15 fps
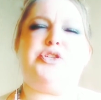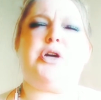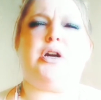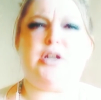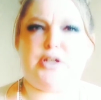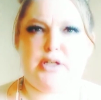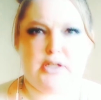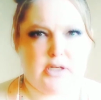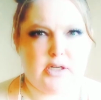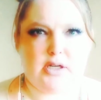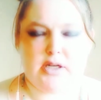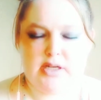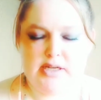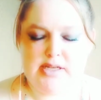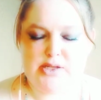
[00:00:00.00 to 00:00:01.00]

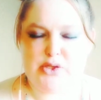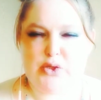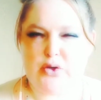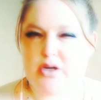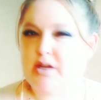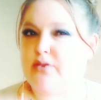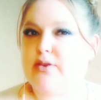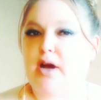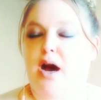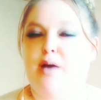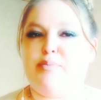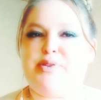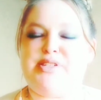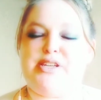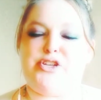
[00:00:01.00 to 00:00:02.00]
darker sort of
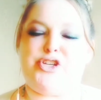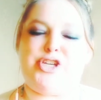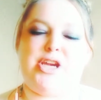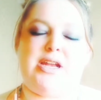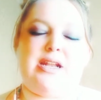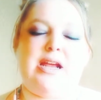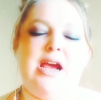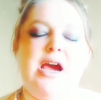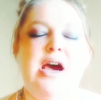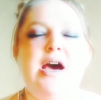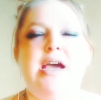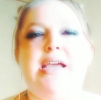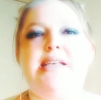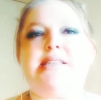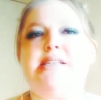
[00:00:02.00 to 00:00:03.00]
composition.
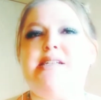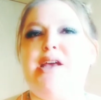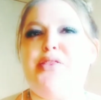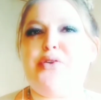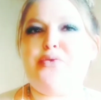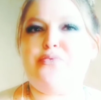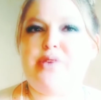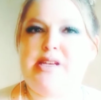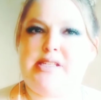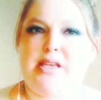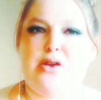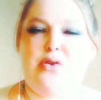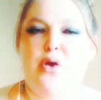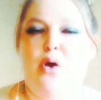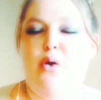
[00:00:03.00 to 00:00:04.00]
Is another
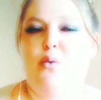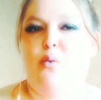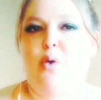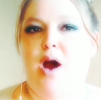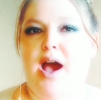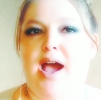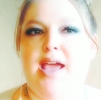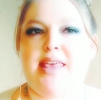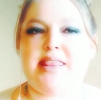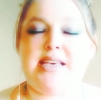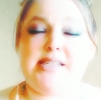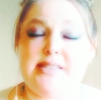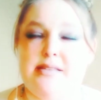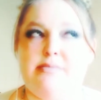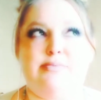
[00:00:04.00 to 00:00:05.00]
reason why
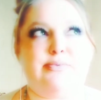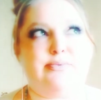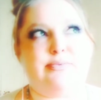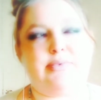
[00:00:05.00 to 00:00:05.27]
this